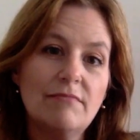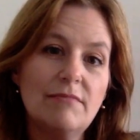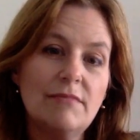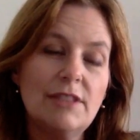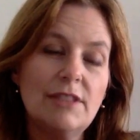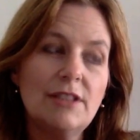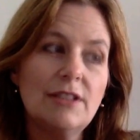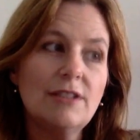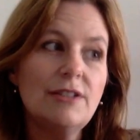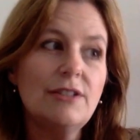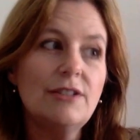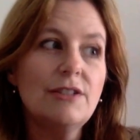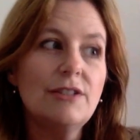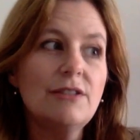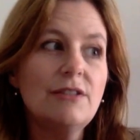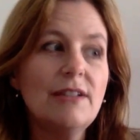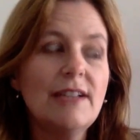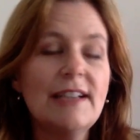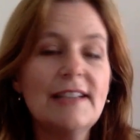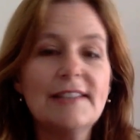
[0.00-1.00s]
You do
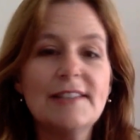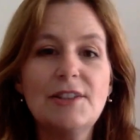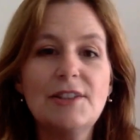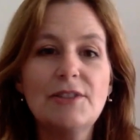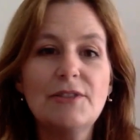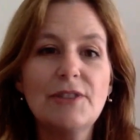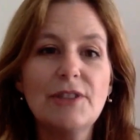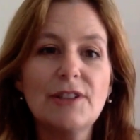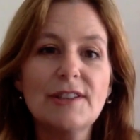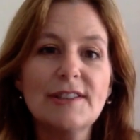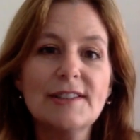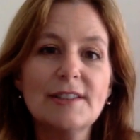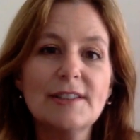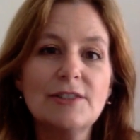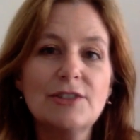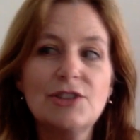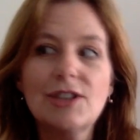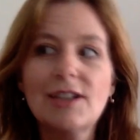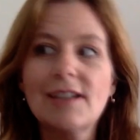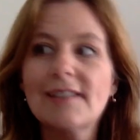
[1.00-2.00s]
less and you focus
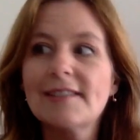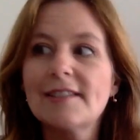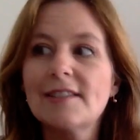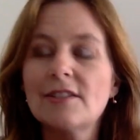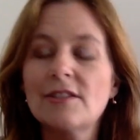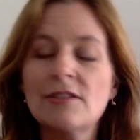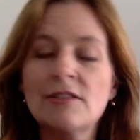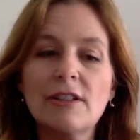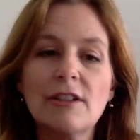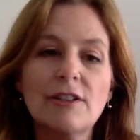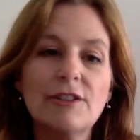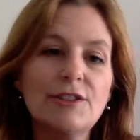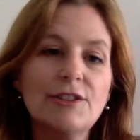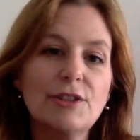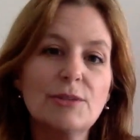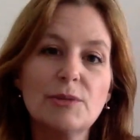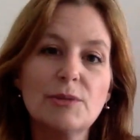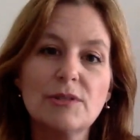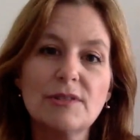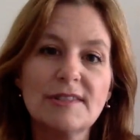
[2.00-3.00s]
on just the
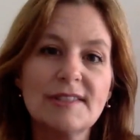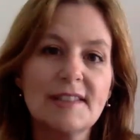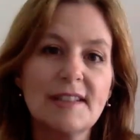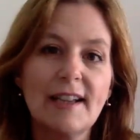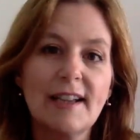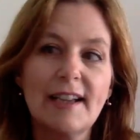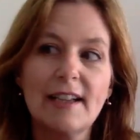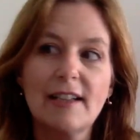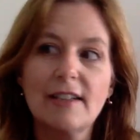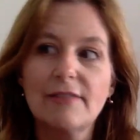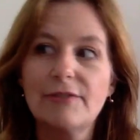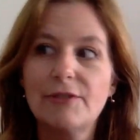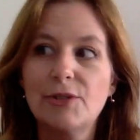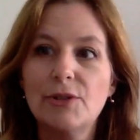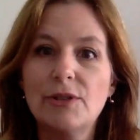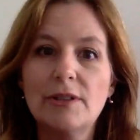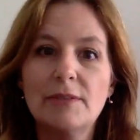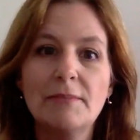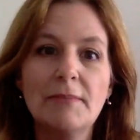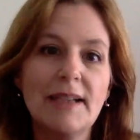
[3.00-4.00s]
non-negotiables like
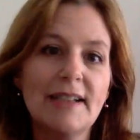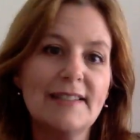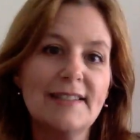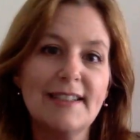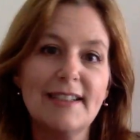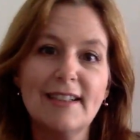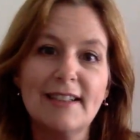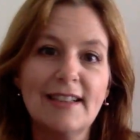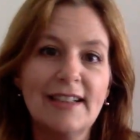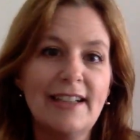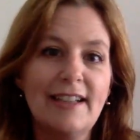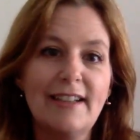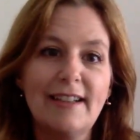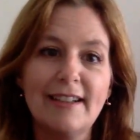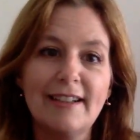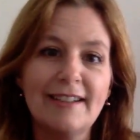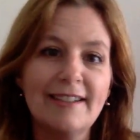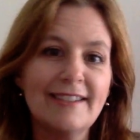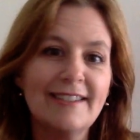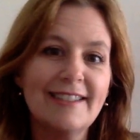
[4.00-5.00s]
food and basic
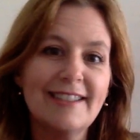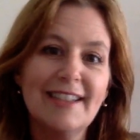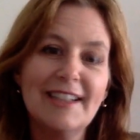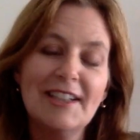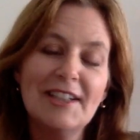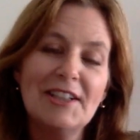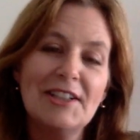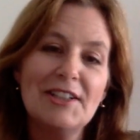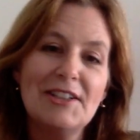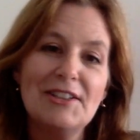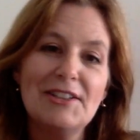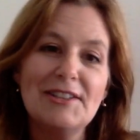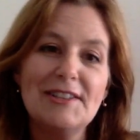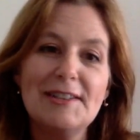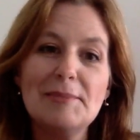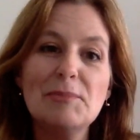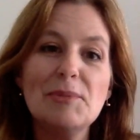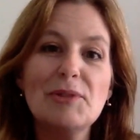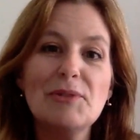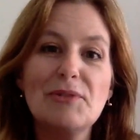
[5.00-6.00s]
cleaning. You
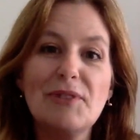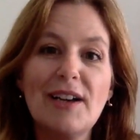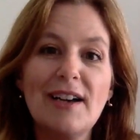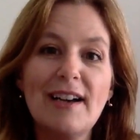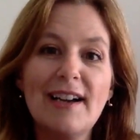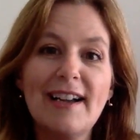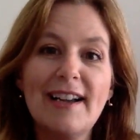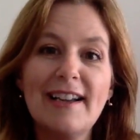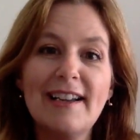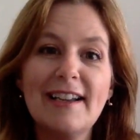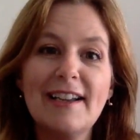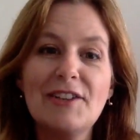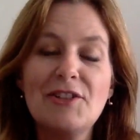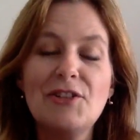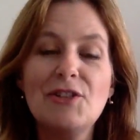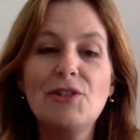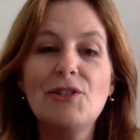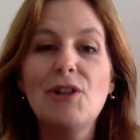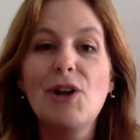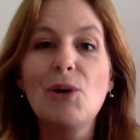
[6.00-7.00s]
simplify and
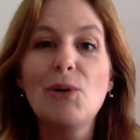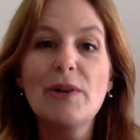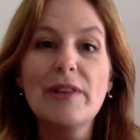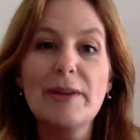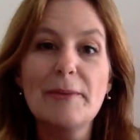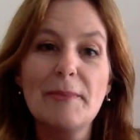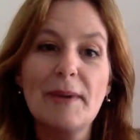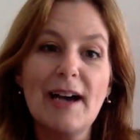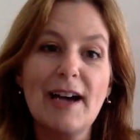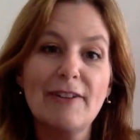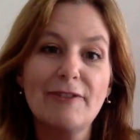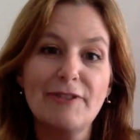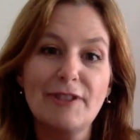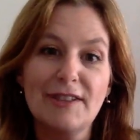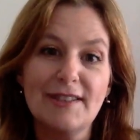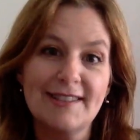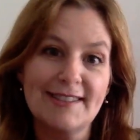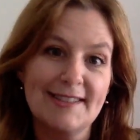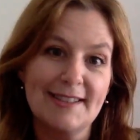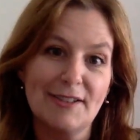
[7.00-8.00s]
you lower the bar for
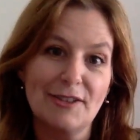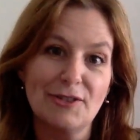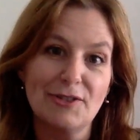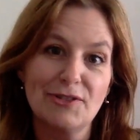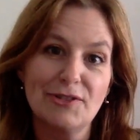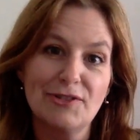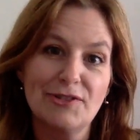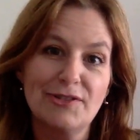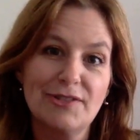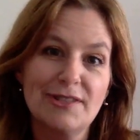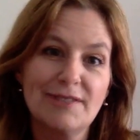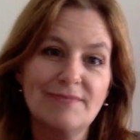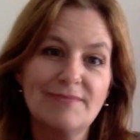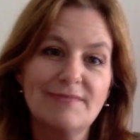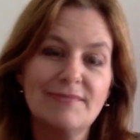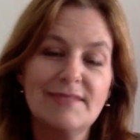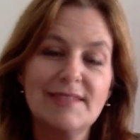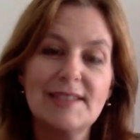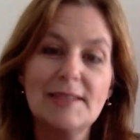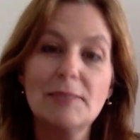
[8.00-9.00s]
yourself.
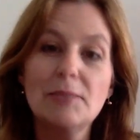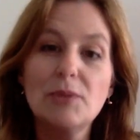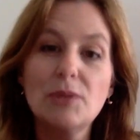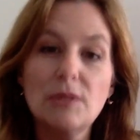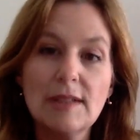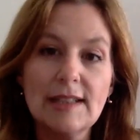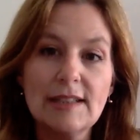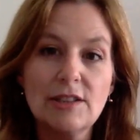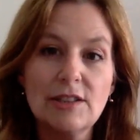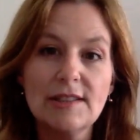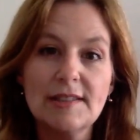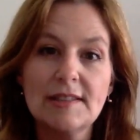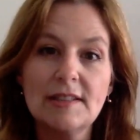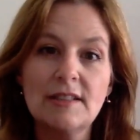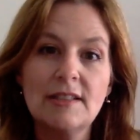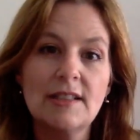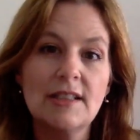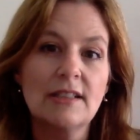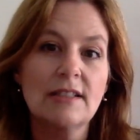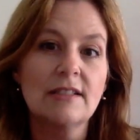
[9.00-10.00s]
Simple lunches
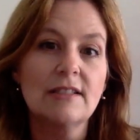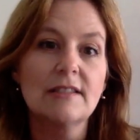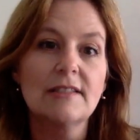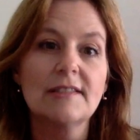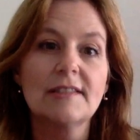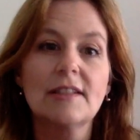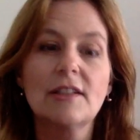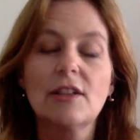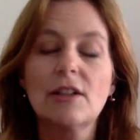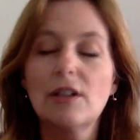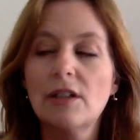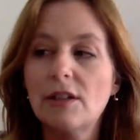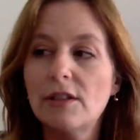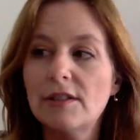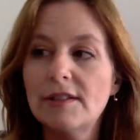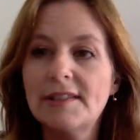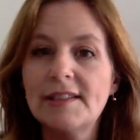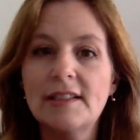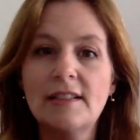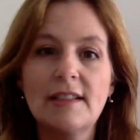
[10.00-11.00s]
and dinners,
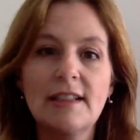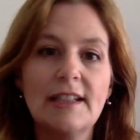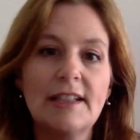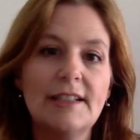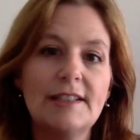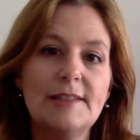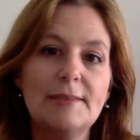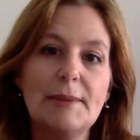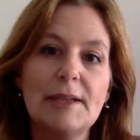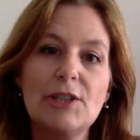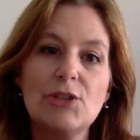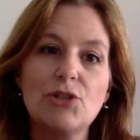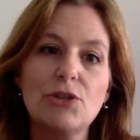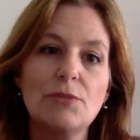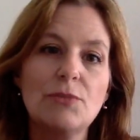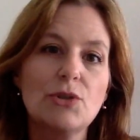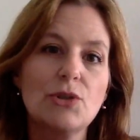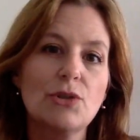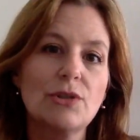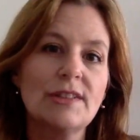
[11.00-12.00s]
closing the kids'
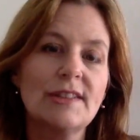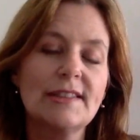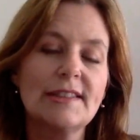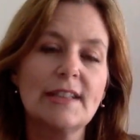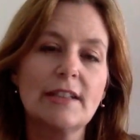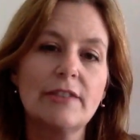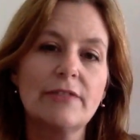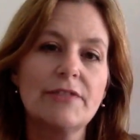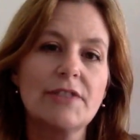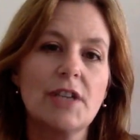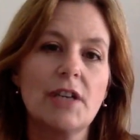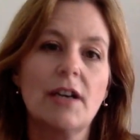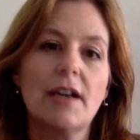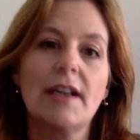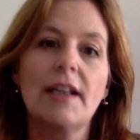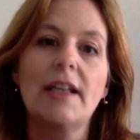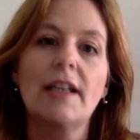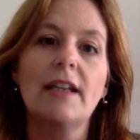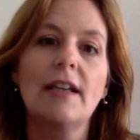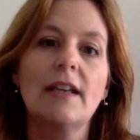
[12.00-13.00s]
bedroom door instead of
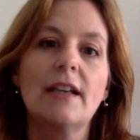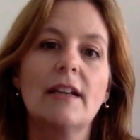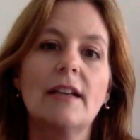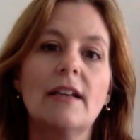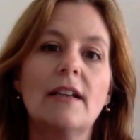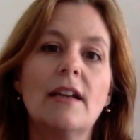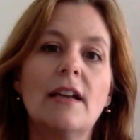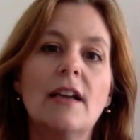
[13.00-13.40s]
tidying it,